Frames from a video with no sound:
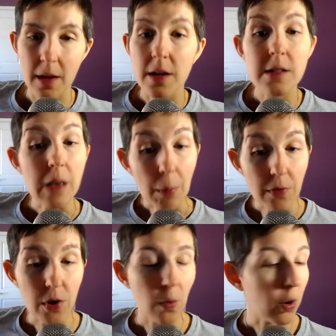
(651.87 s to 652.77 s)
Some
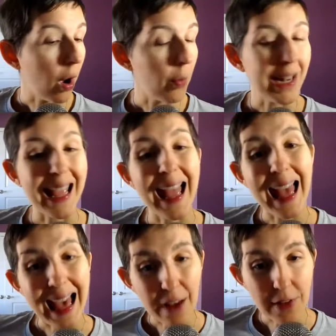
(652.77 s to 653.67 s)
of you are already
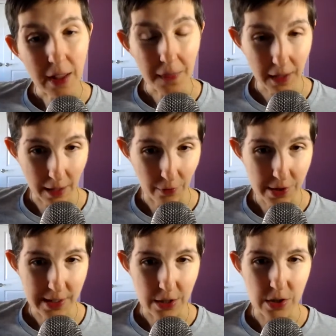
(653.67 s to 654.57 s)
having the
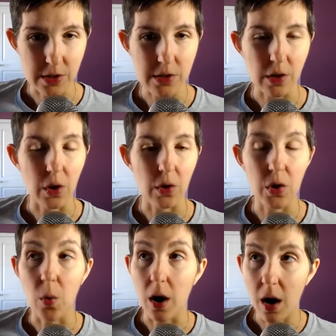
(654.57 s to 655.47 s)
conversations.
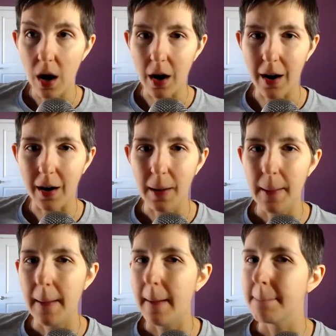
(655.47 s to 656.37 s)
You are,
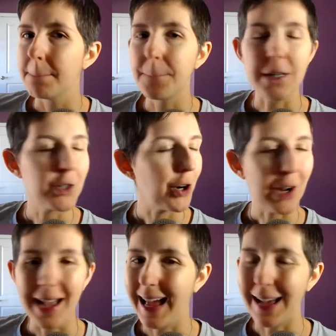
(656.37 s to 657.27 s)
but you're
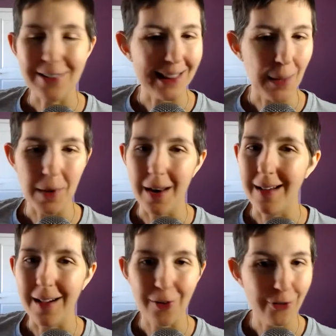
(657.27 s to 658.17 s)
not having them
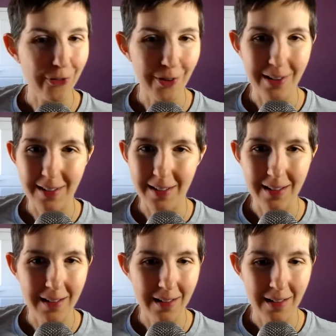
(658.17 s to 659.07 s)
enough.
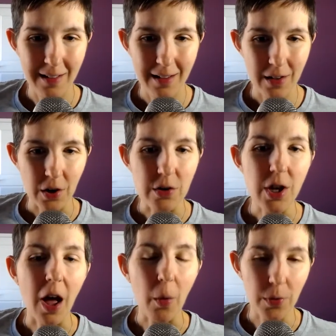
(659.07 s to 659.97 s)
You
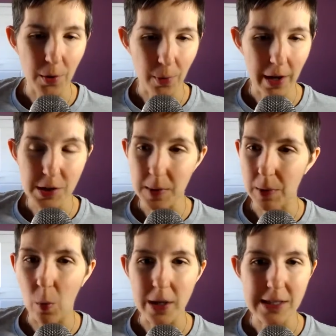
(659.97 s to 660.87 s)
talk with your boss
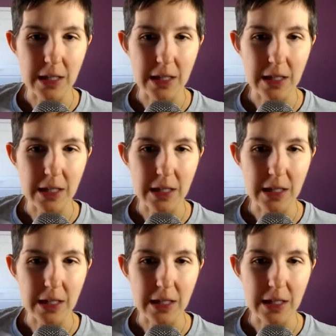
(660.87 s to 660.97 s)
maybe once a